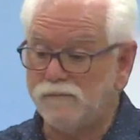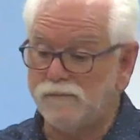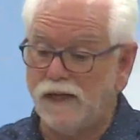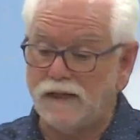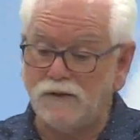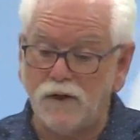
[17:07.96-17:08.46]

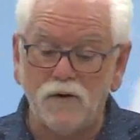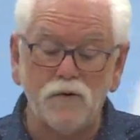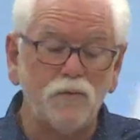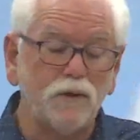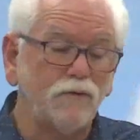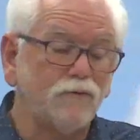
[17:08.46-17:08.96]
they know
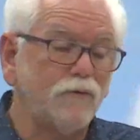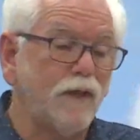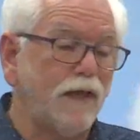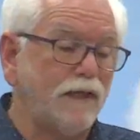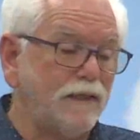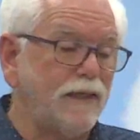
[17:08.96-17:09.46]
what it's
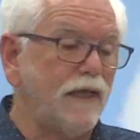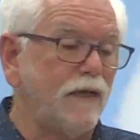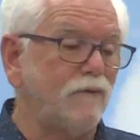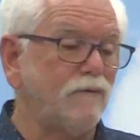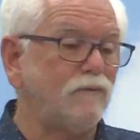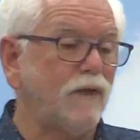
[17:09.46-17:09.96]
like
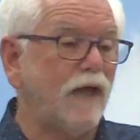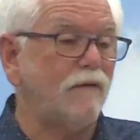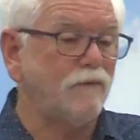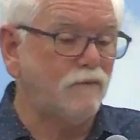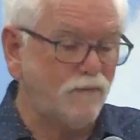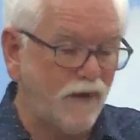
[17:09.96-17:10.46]
now to
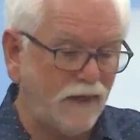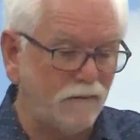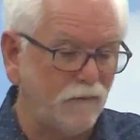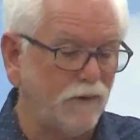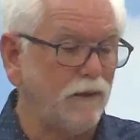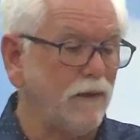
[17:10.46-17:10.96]
have the
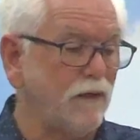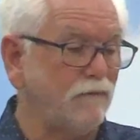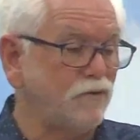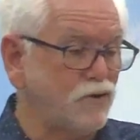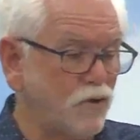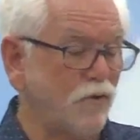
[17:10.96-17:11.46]
family of
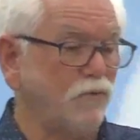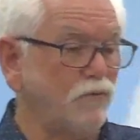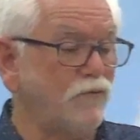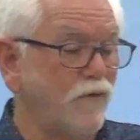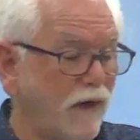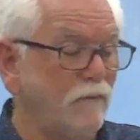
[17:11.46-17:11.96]
a
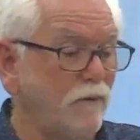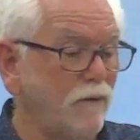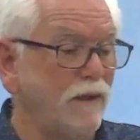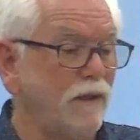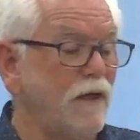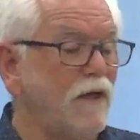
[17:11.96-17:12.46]
church
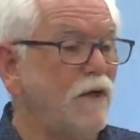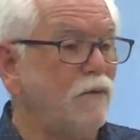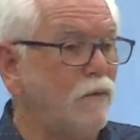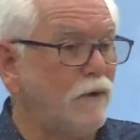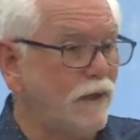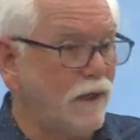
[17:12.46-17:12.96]
family
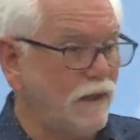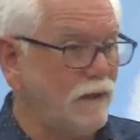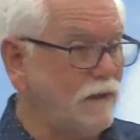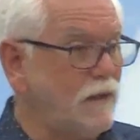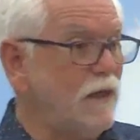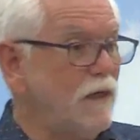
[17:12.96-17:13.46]
where
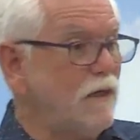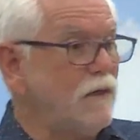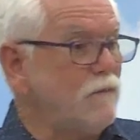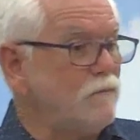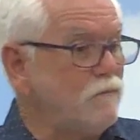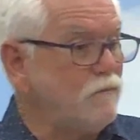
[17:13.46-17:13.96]
they
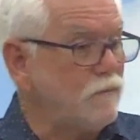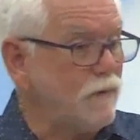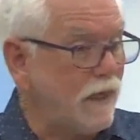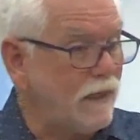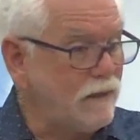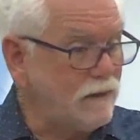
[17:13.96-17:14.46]

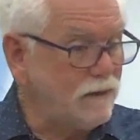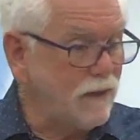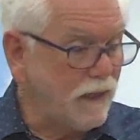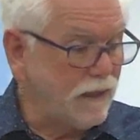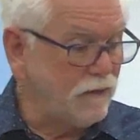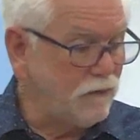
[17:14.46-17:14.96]
they,
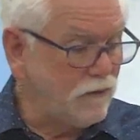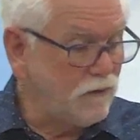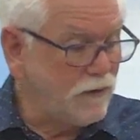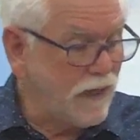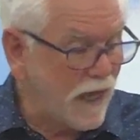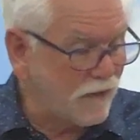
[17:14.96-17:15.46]
they
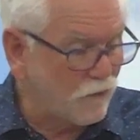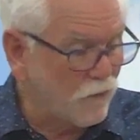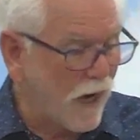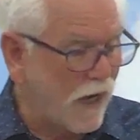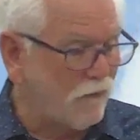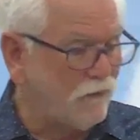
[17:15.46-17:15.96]
gather
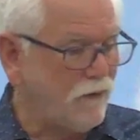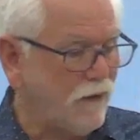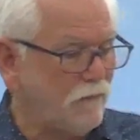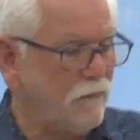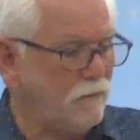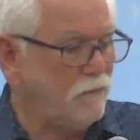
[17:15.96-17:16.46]
around
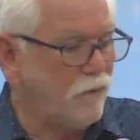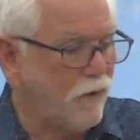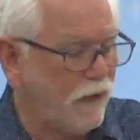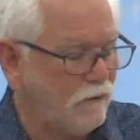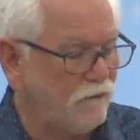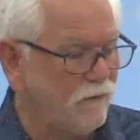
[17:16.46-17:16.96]
them and
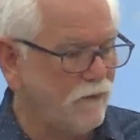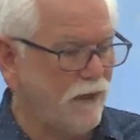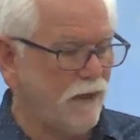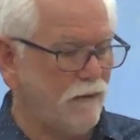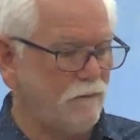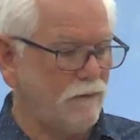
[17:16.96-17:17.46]
pray for
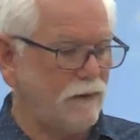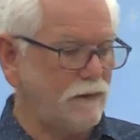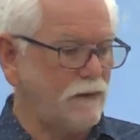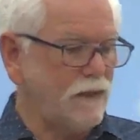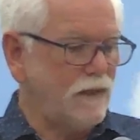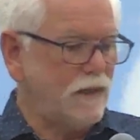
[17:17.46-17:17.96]
them. And,
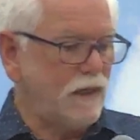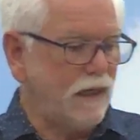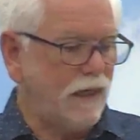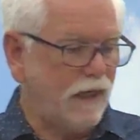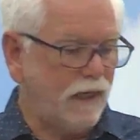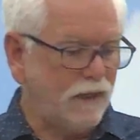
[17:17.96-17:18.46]

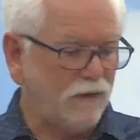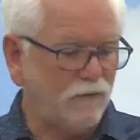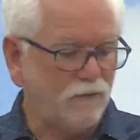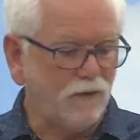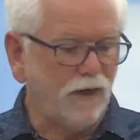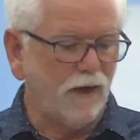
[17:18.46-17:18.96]

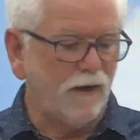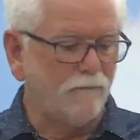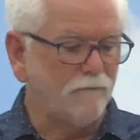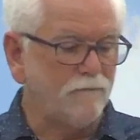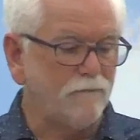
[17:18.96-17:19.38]
and uh,